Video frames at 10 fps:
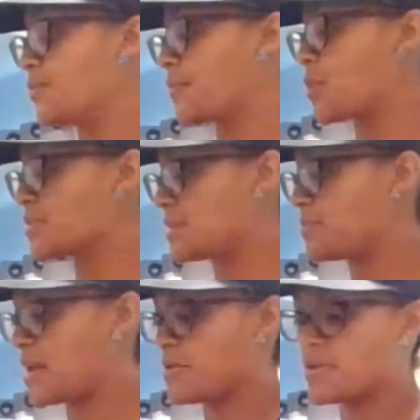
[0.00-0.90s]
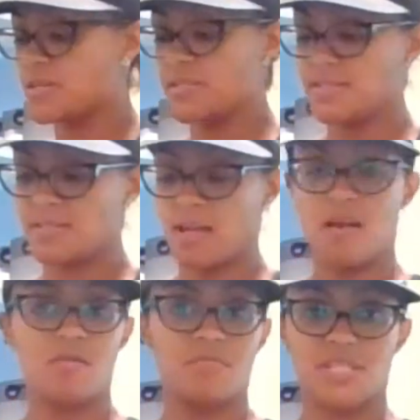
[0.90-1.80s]
frozen berries,
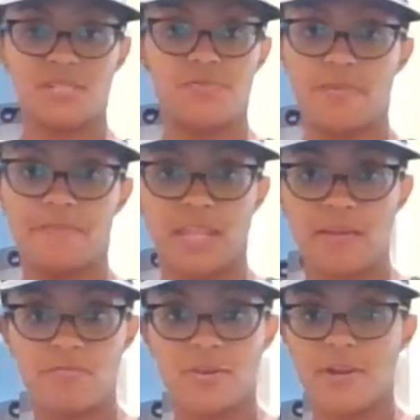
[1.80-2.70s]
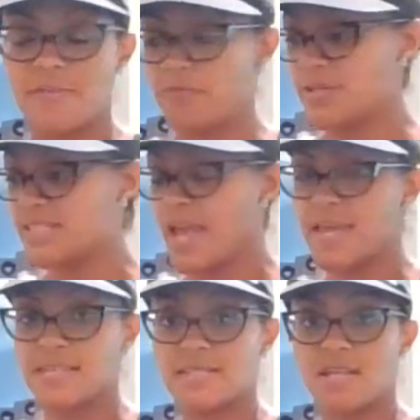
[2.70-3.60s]
just for flavor and for
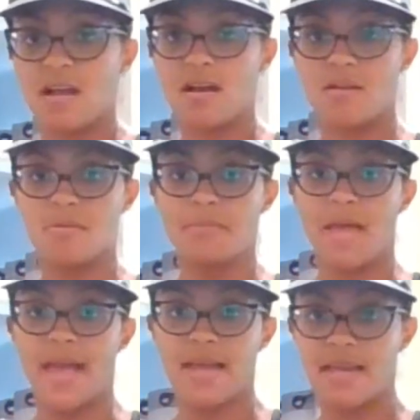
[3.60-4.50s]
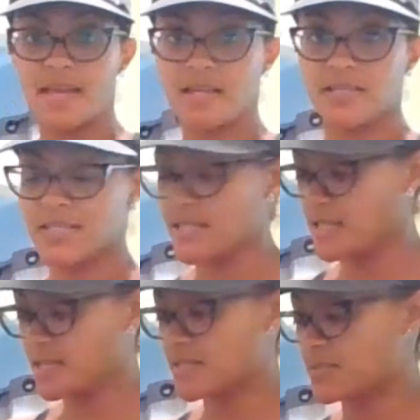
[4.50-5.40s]
taste, and to get
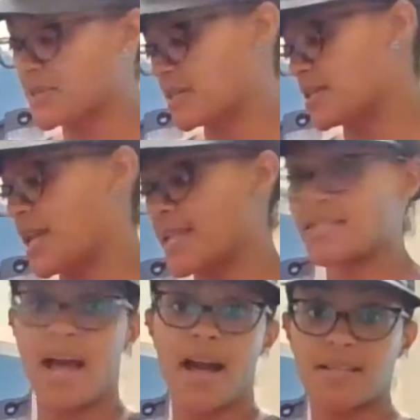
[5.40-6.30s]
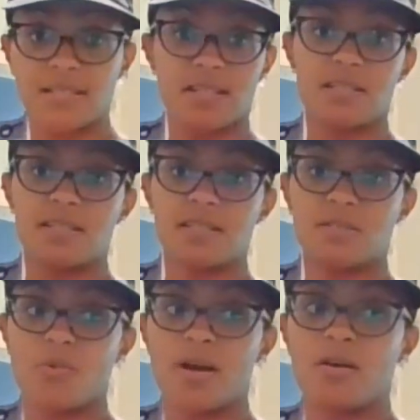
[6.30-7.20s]
in some good antioxidants as
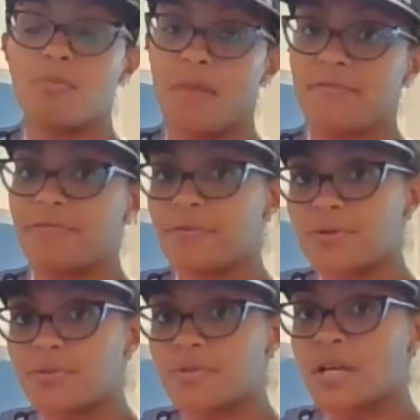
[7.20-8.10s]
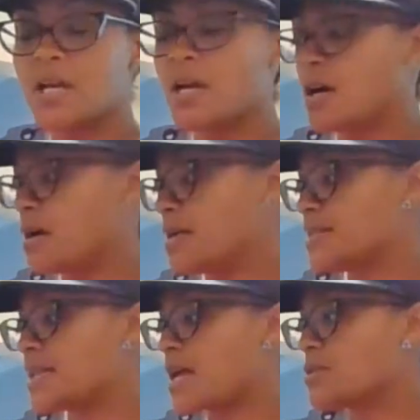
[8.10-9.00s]
well. My fruit
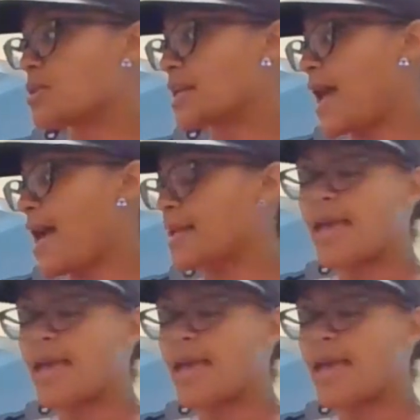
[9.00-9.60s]
intake, you can add